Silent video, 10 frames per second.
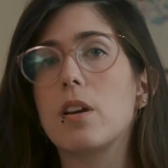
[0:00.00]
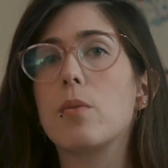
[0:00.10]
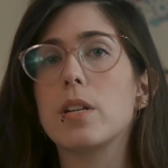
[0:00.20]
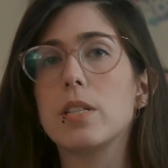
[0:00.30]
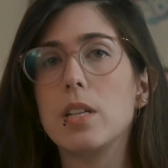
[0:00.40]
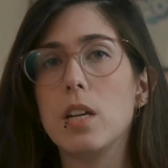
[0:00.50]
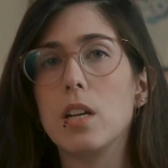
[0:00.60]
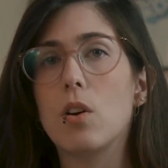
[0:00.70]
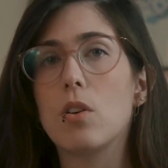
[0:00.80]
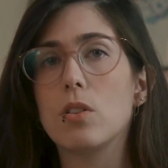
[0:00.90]
that we're
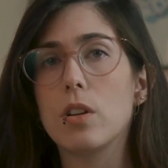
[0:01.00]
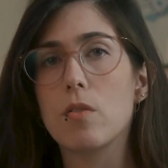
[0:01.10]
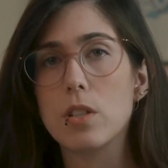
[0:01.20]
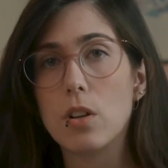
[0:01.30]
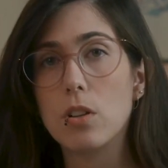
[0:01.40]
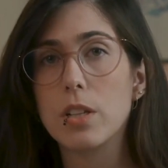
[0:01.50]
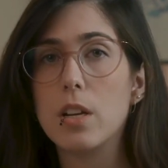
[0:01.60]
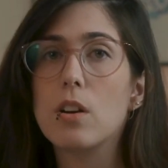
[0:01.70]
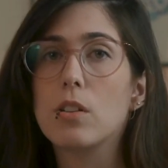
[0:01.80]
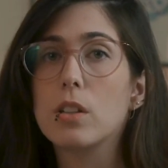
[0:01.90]
seeing on the results
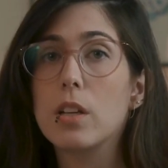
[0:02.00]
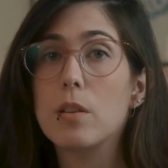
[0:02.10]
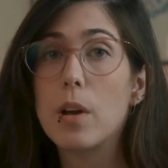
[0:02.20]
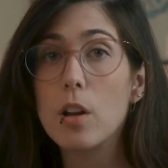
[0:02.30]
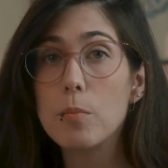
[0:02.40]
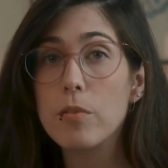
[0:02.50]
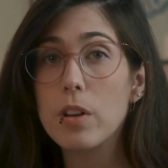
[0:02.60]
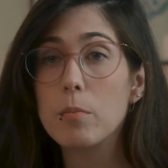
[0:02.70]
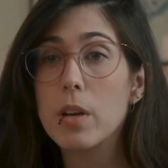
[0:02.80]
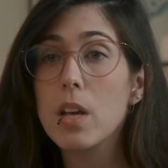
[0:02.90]
here on the developed
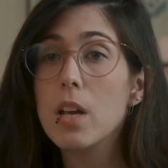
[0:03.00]
film